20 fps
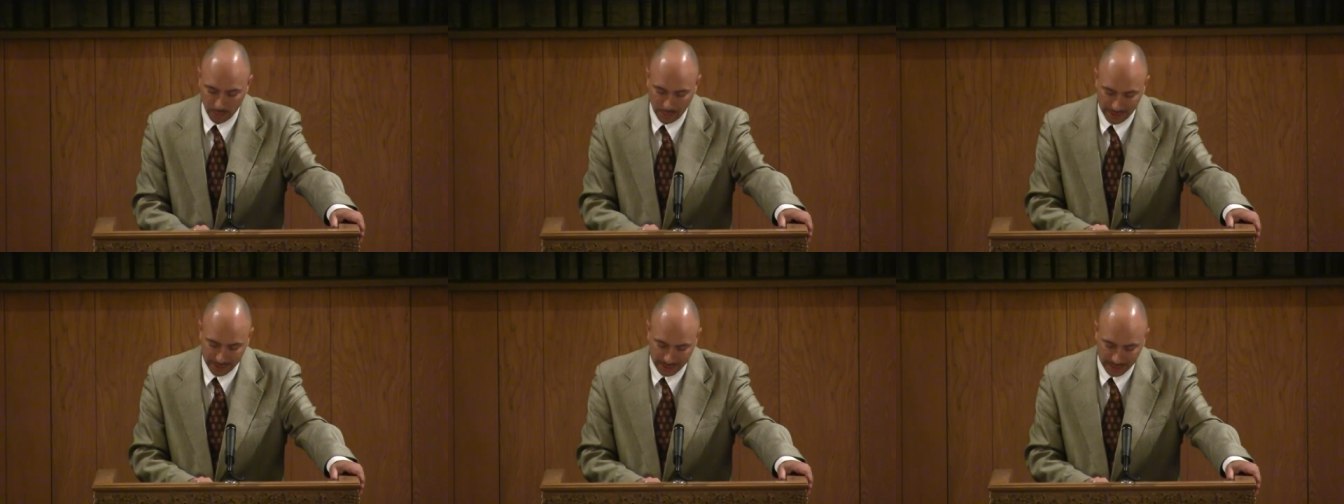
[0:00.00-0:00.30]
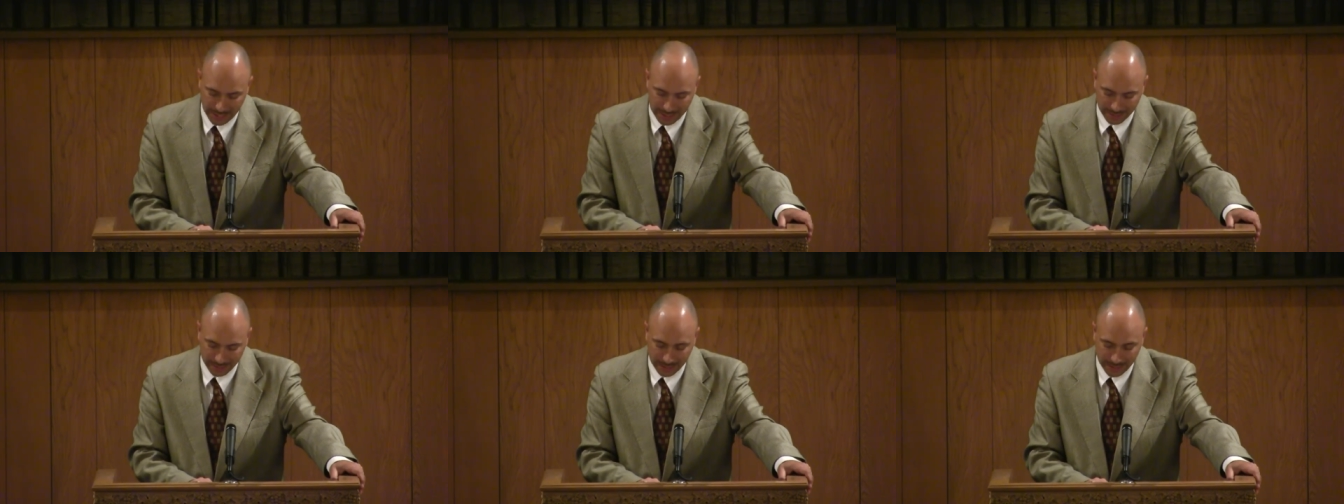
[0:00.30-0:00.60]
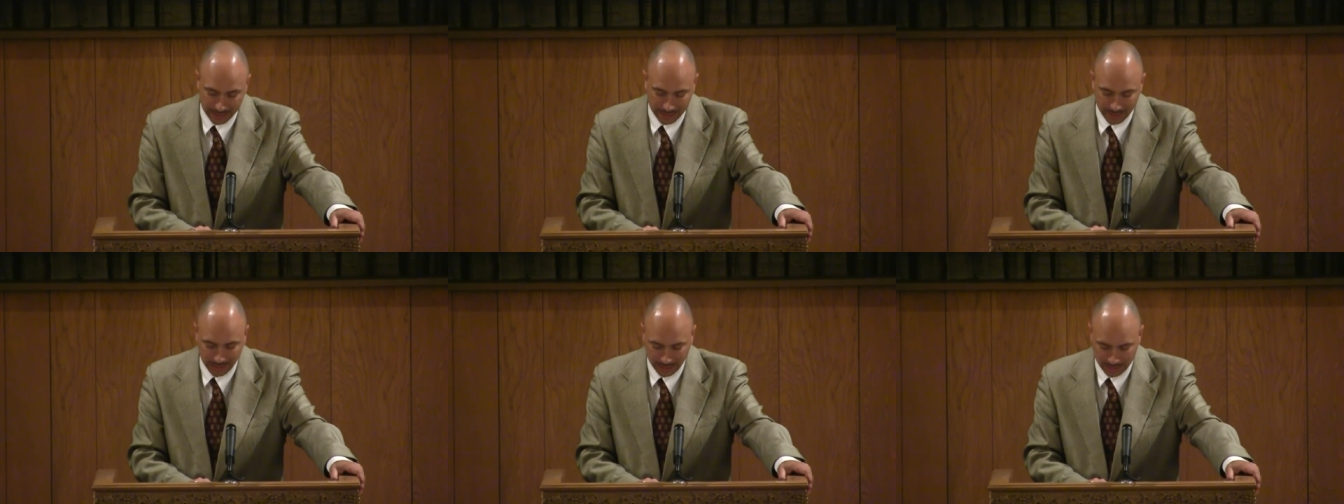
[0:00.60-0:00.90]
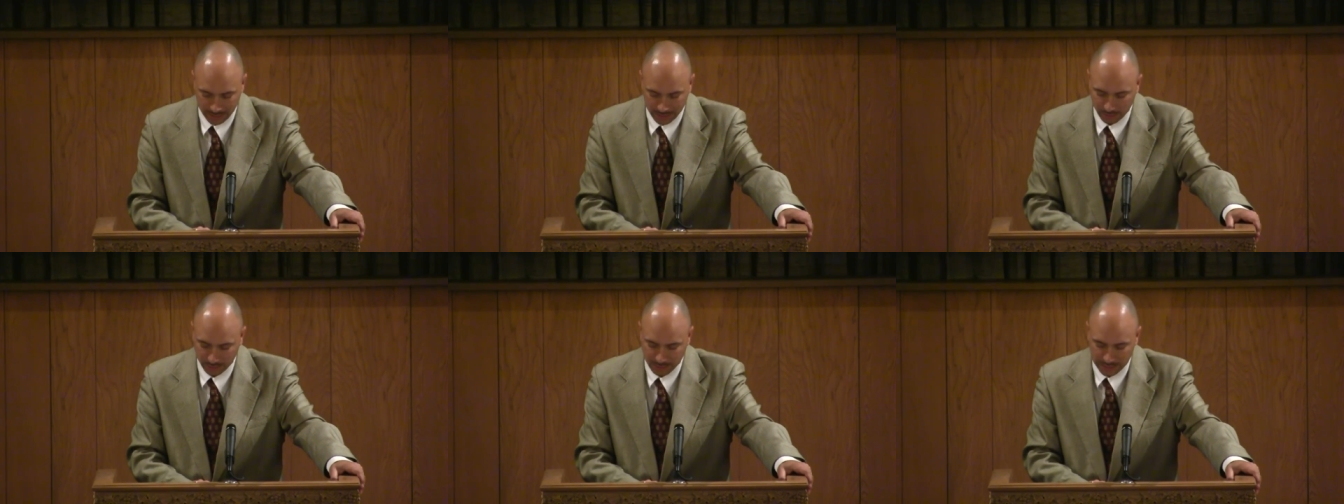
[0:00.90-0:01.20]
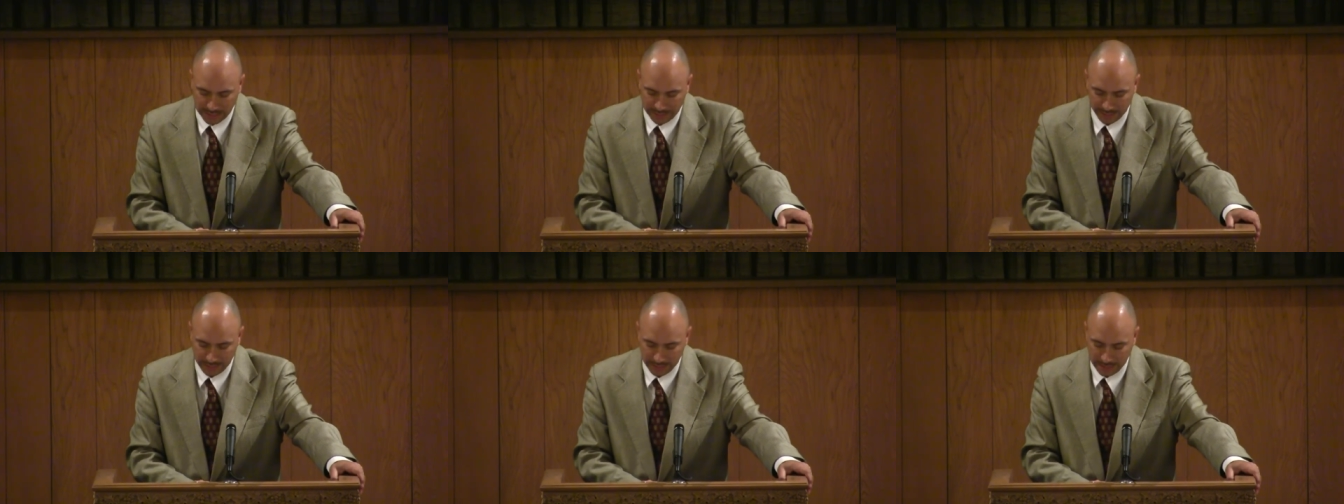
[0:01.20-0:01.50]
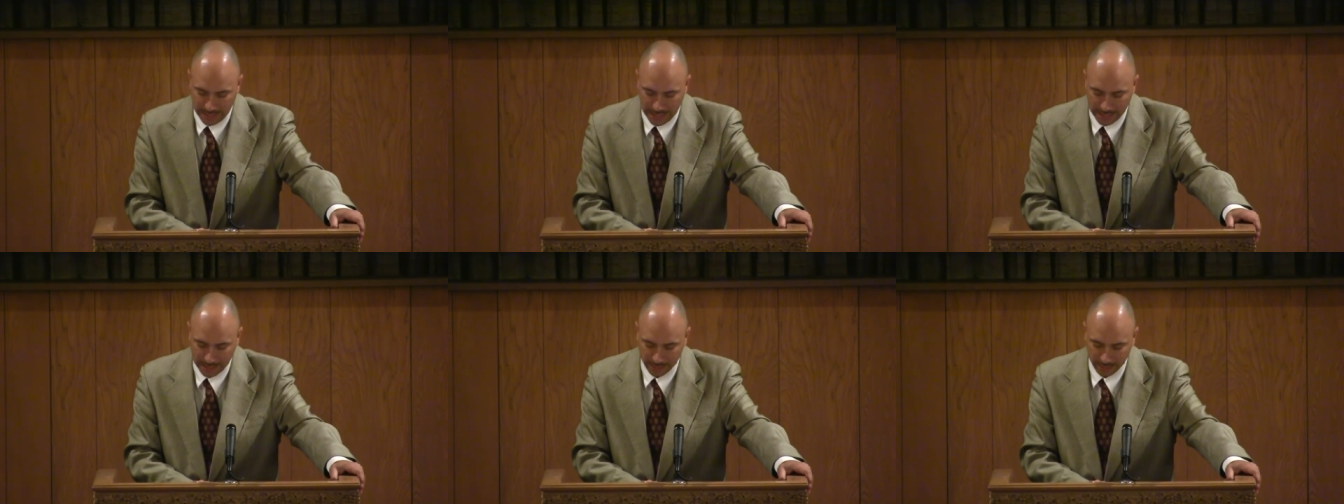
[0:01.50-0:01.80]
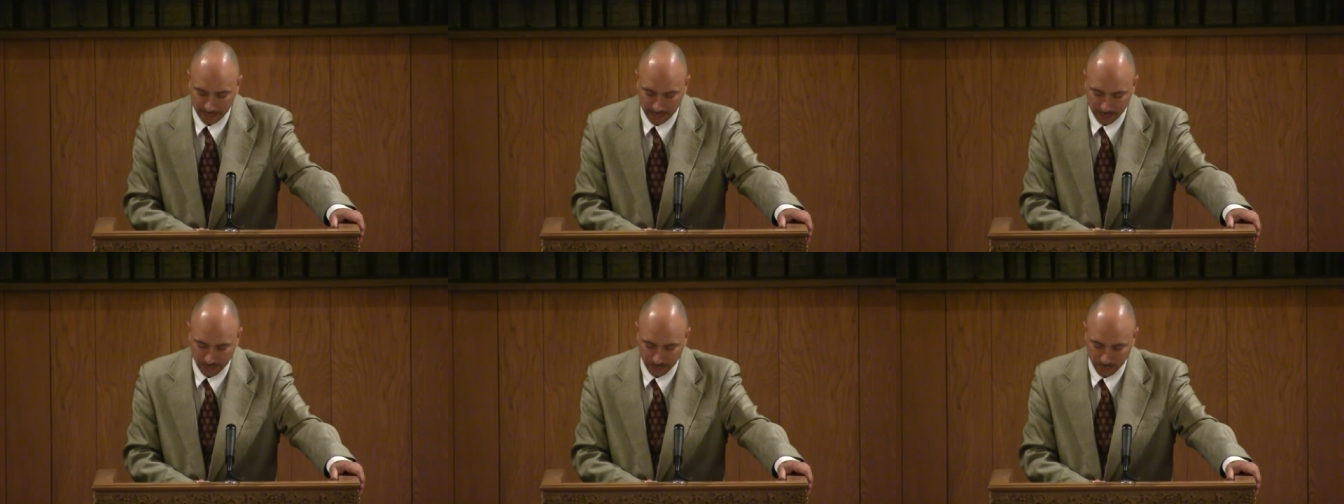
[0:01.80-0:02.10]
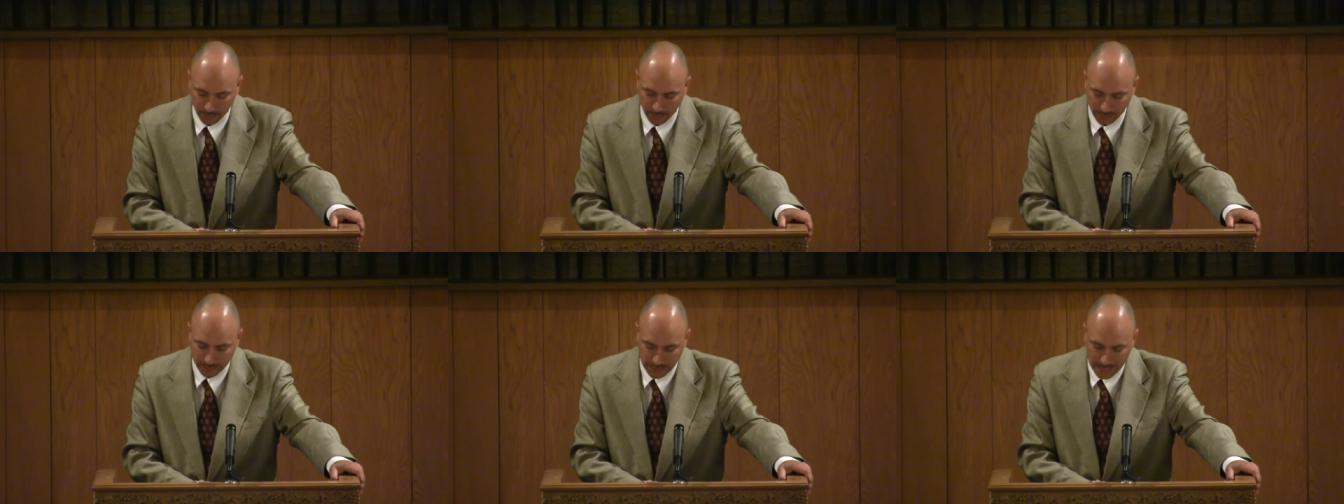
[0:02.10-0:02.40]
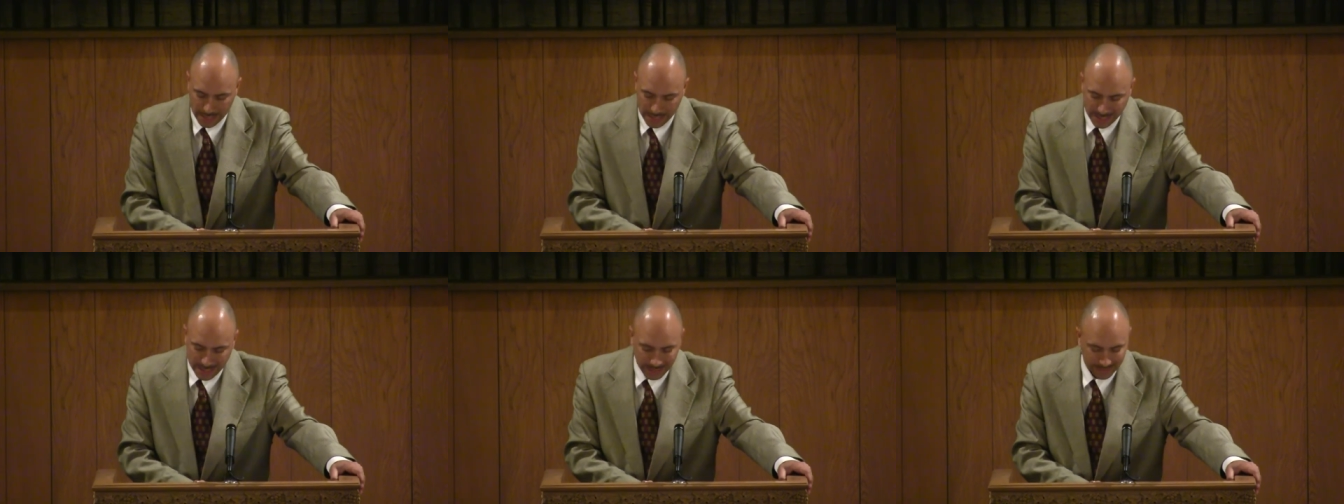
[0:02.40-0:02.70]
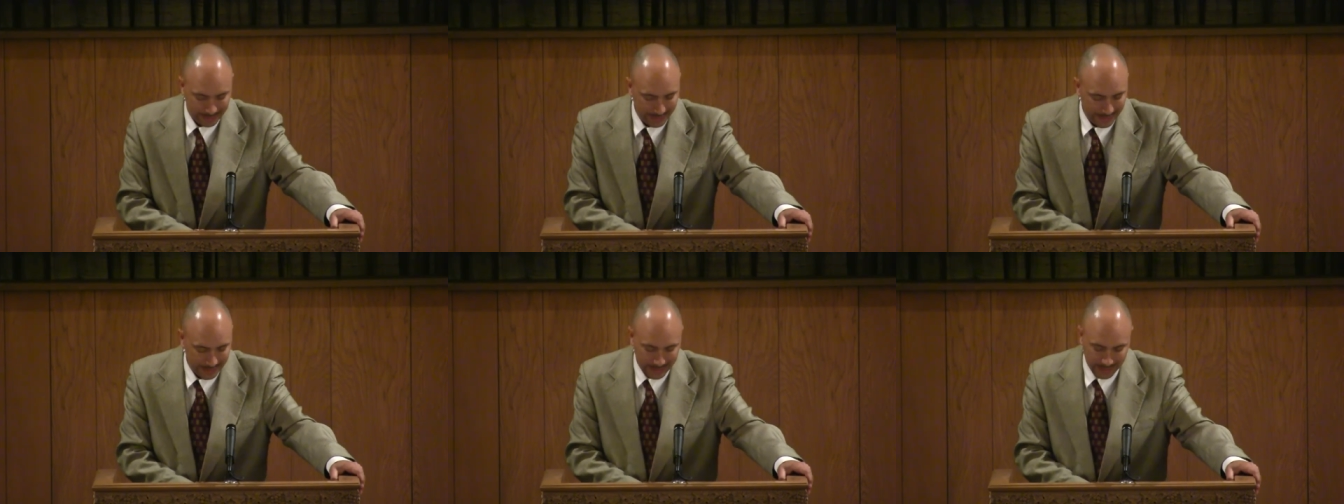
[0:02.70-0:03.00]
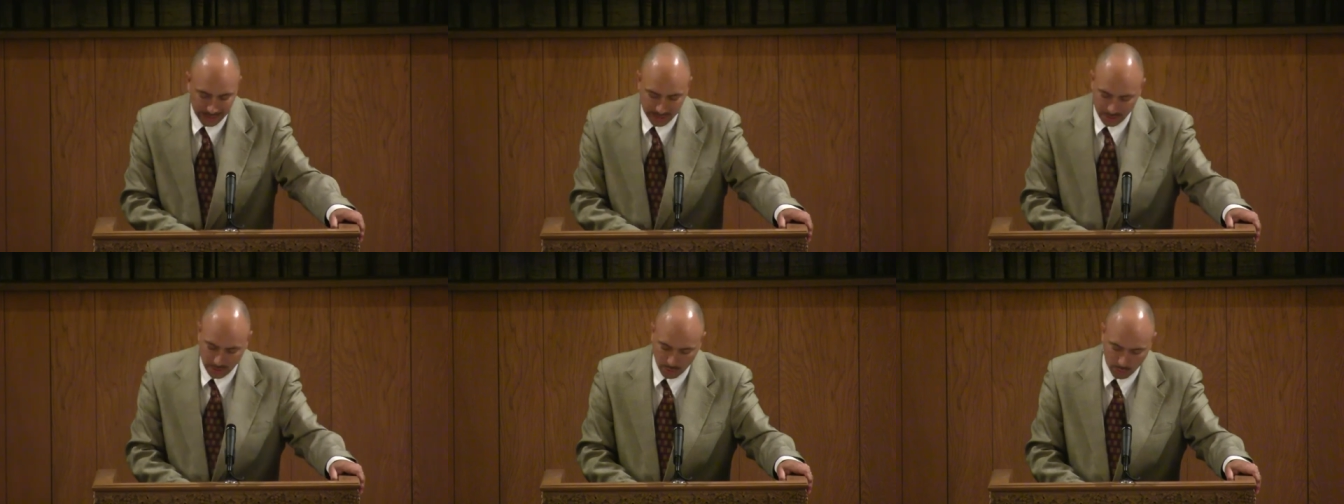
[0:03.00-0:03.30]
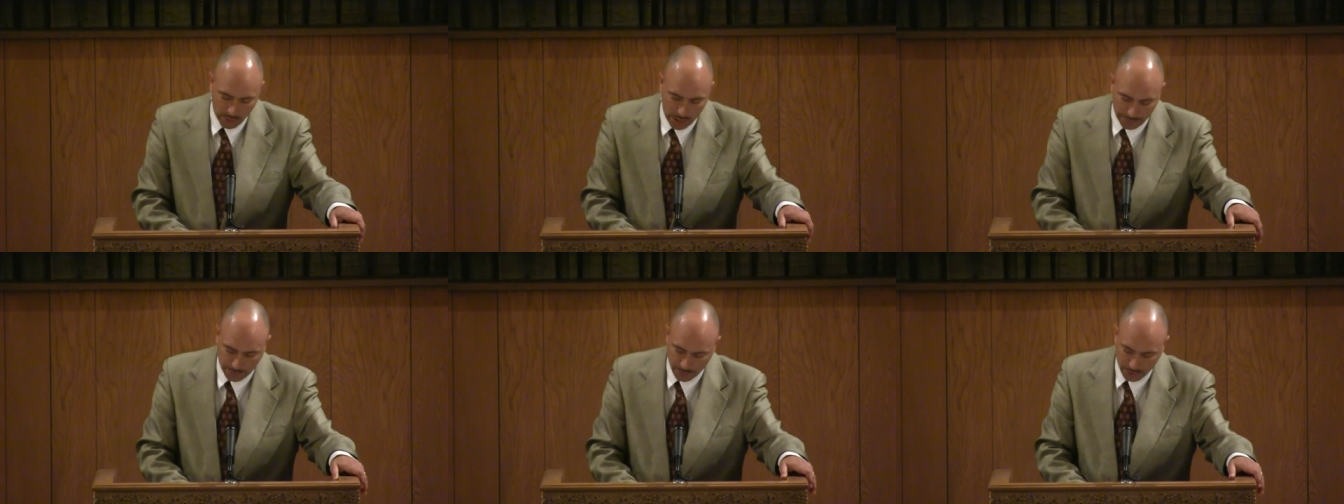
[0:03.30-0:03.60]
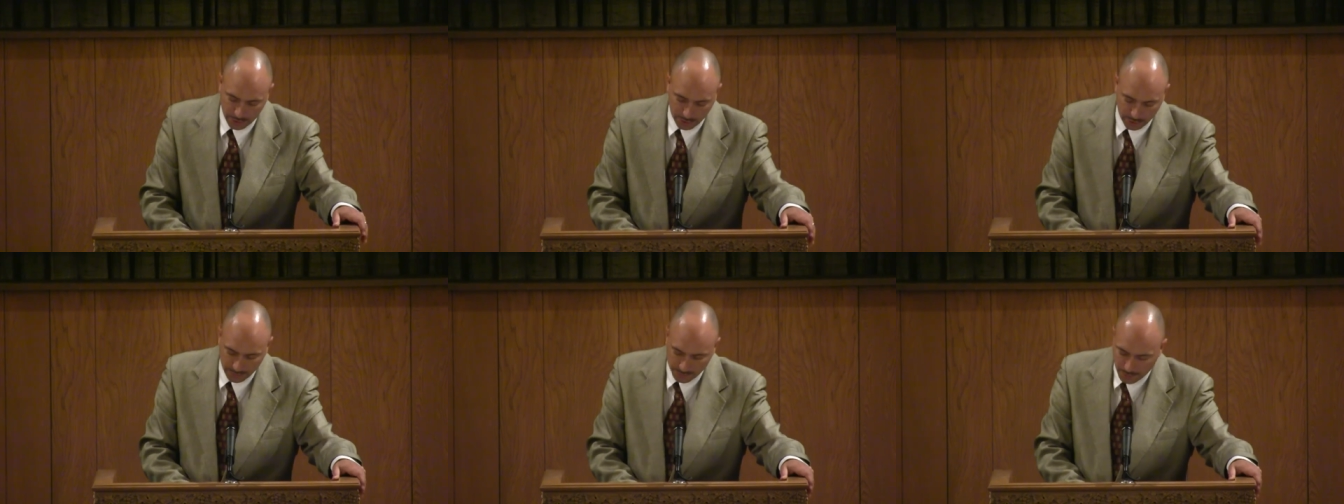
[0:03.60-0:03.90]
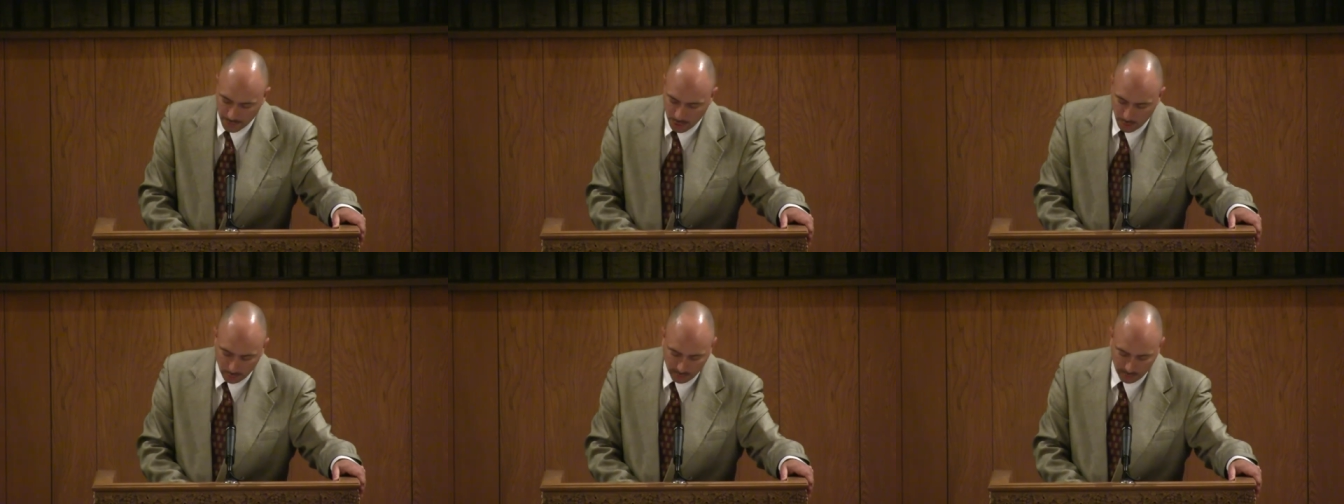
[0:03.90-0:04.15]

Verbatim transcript: He states this, and this is on 79 of his book. This isn't a reference to the fall